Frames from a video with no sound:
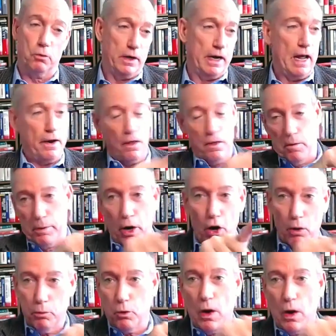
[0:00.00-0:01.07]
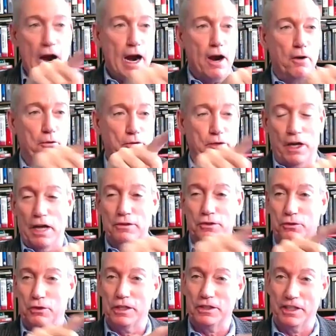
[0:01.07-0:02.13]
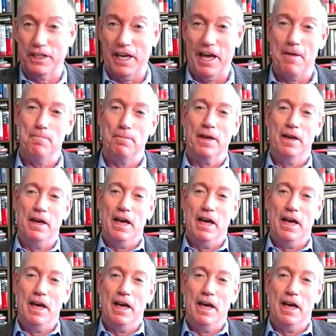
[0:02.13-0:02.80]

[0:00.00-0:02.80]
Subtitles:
when it had all the barbed wire, this concentration camp.